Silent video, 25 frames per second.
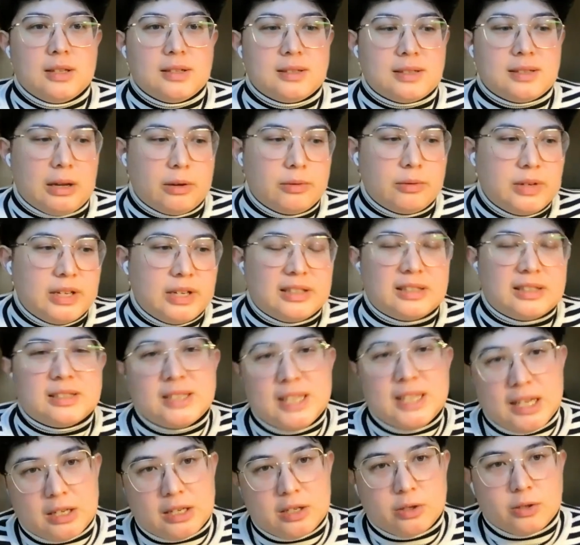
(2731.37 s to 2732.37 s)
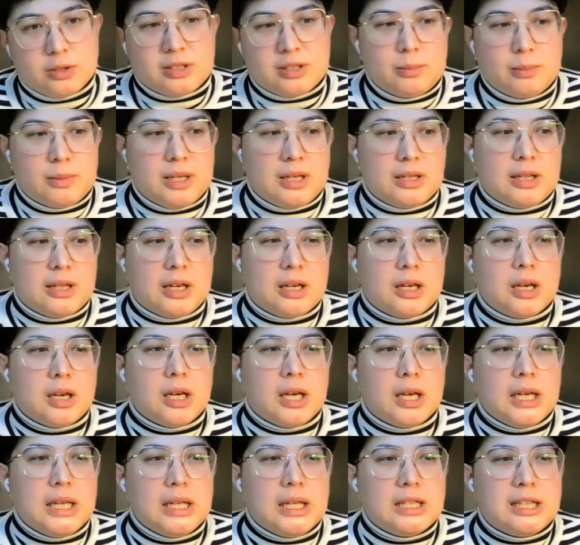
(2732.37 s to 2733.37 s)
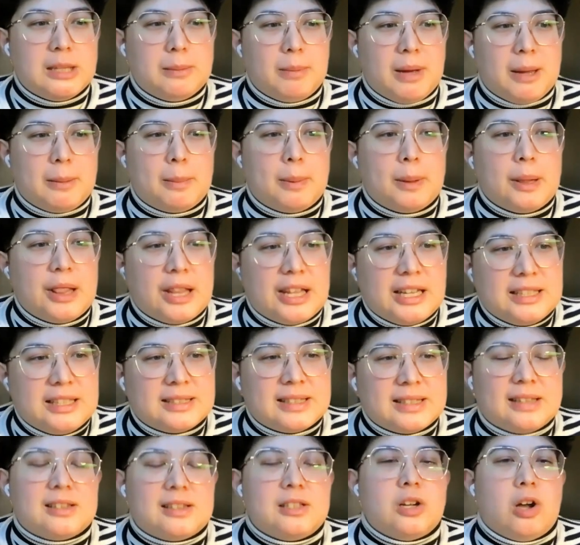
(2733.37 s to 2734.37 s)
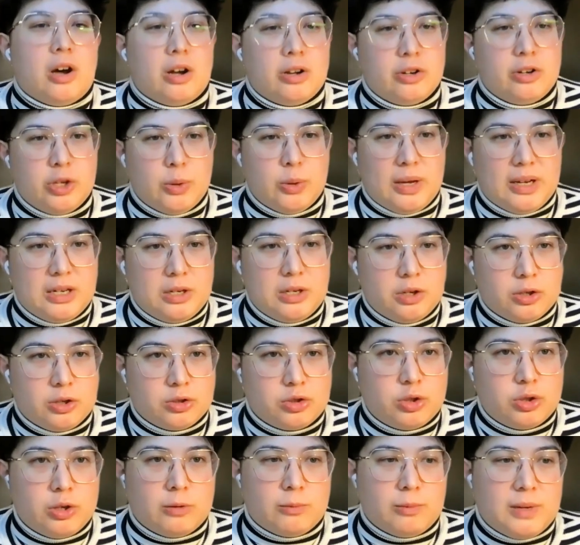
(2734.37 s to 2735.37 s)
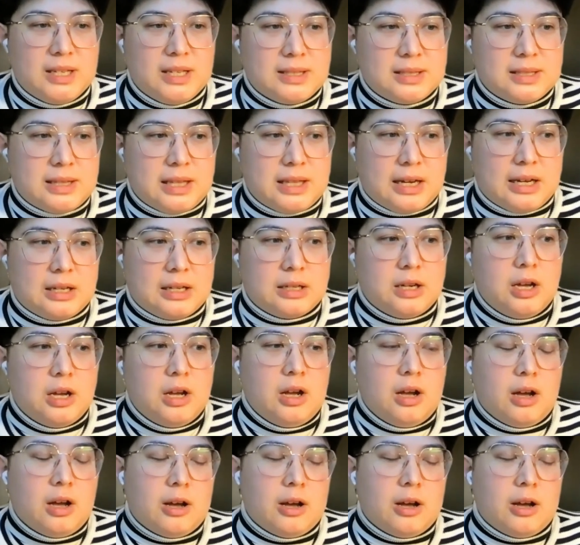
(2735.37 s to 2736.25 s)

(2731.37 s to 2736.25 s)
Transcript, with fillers: sounding sick or something like is it my place as an audio editor to erase that